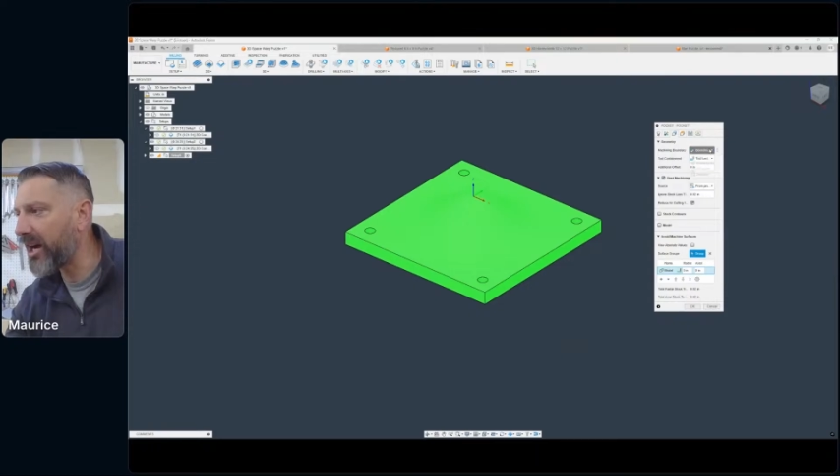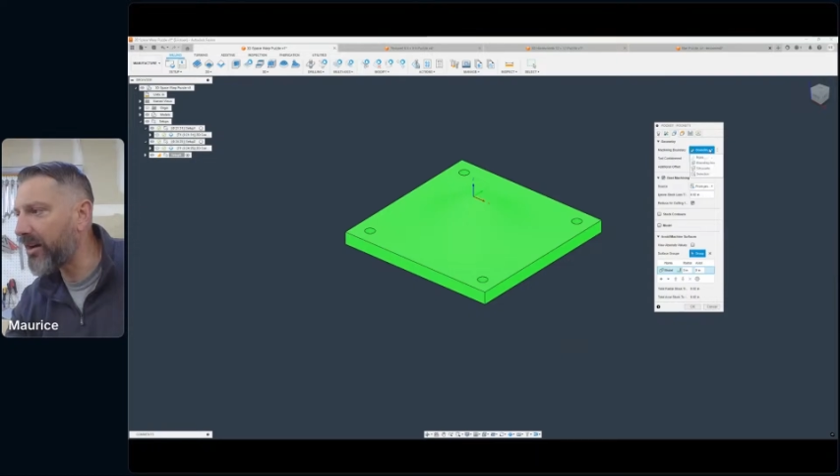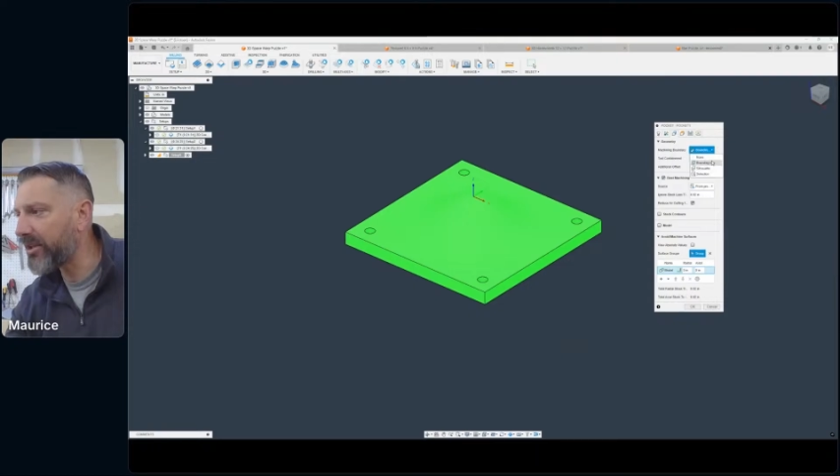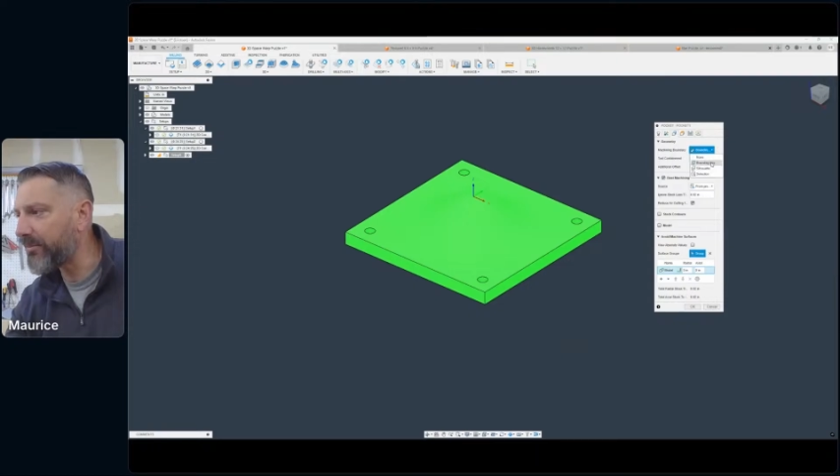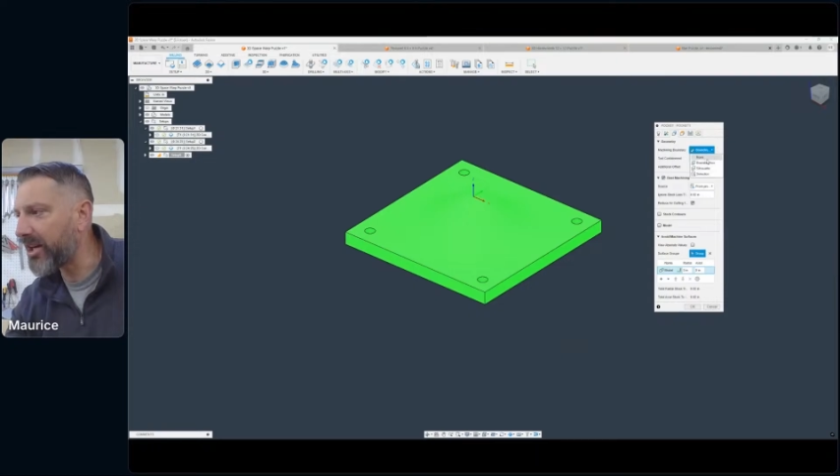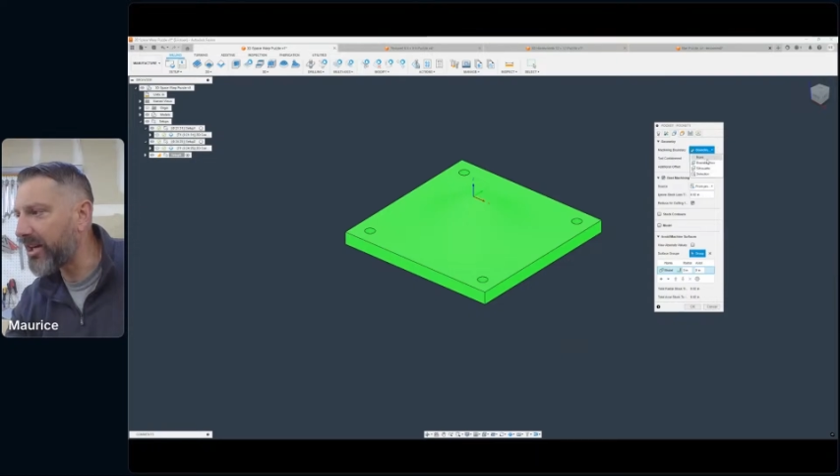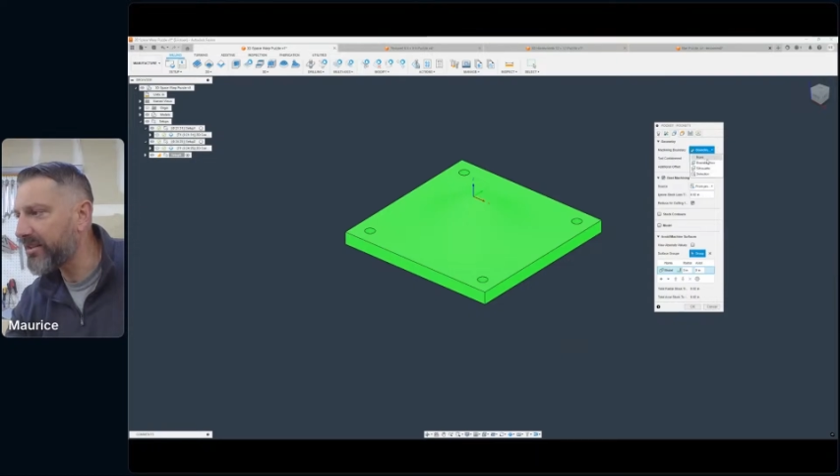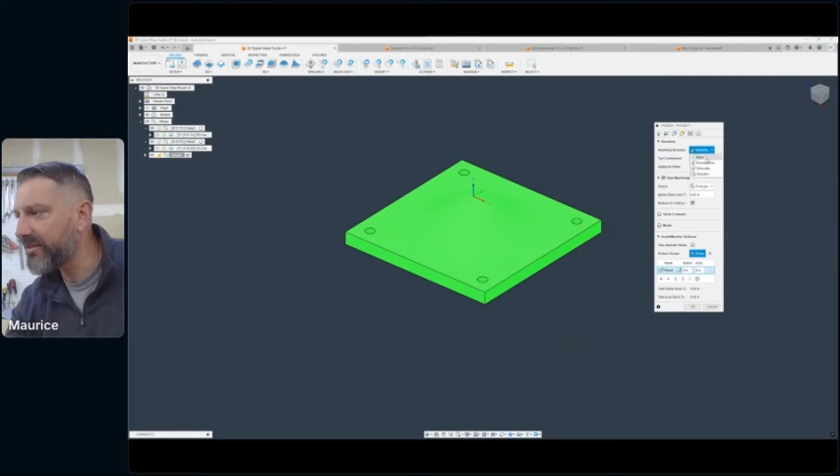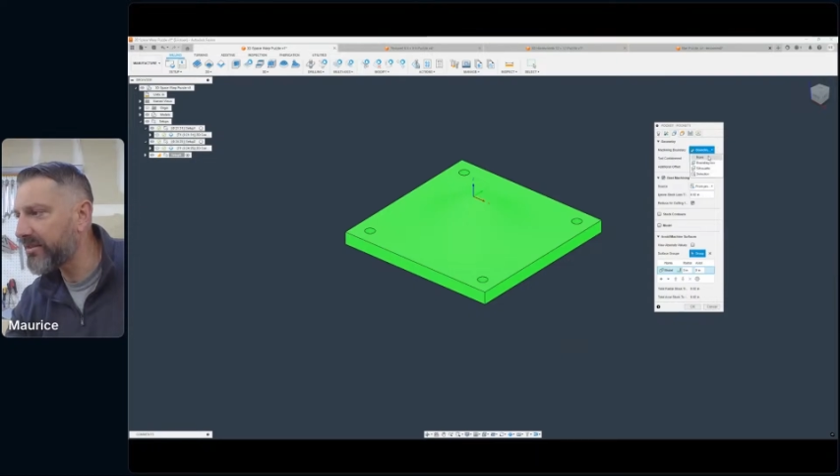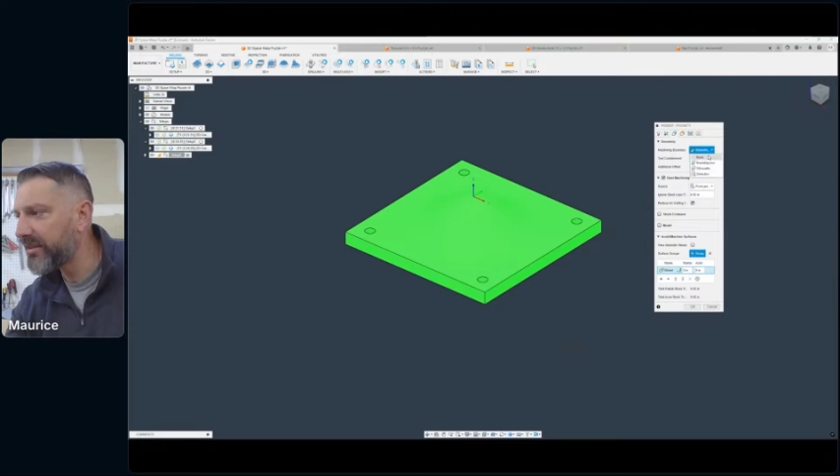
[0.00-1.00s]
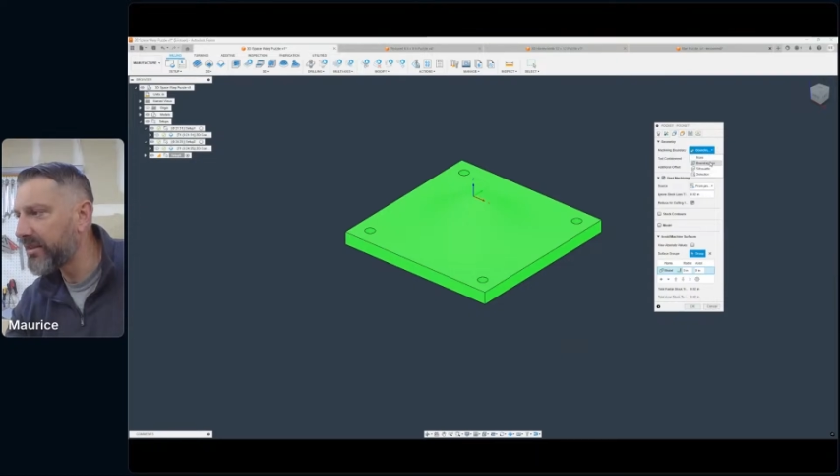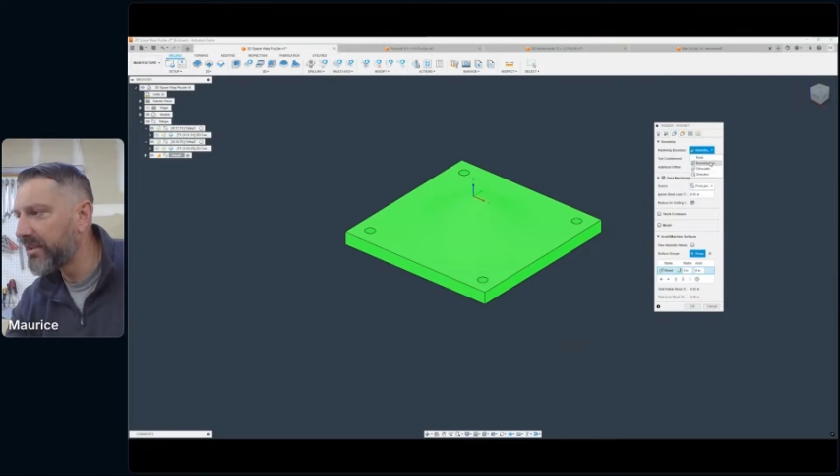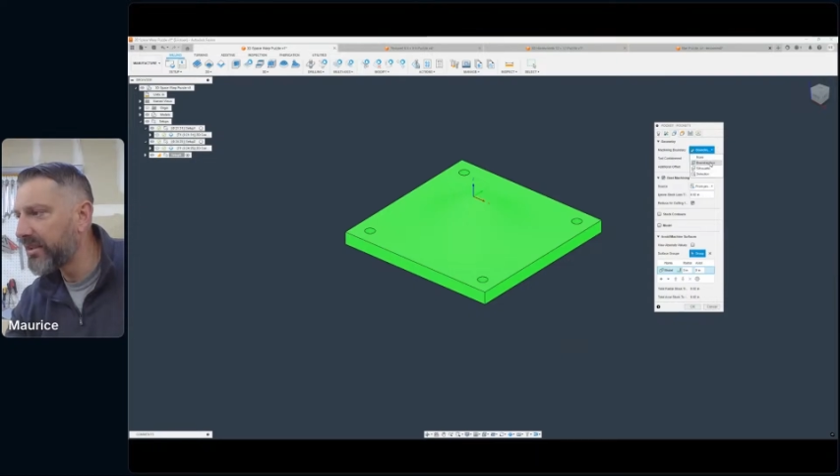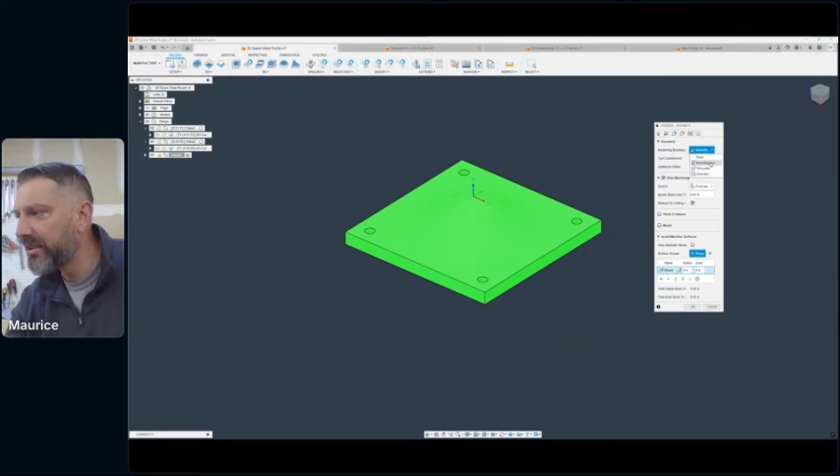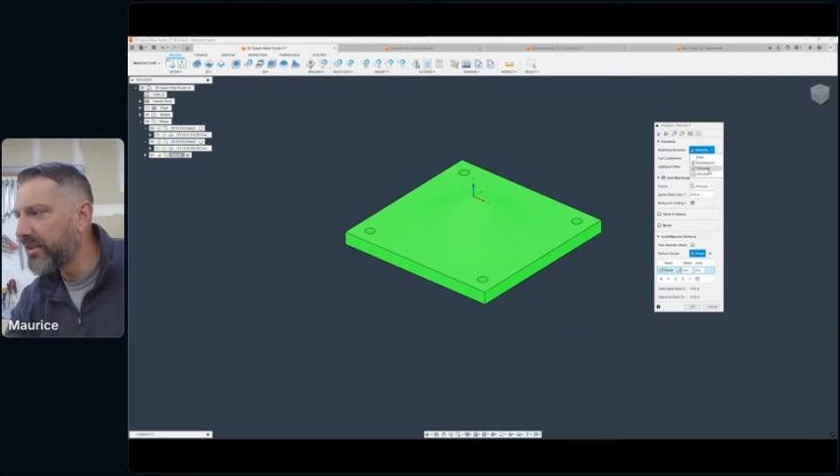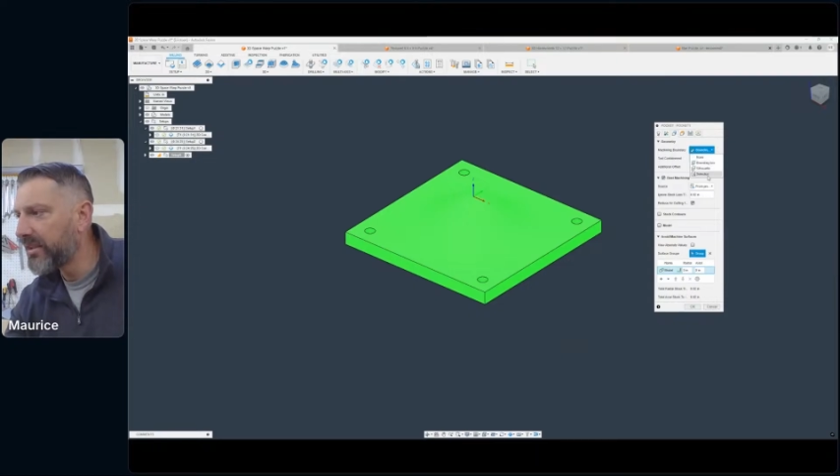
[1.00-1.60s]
a bounding box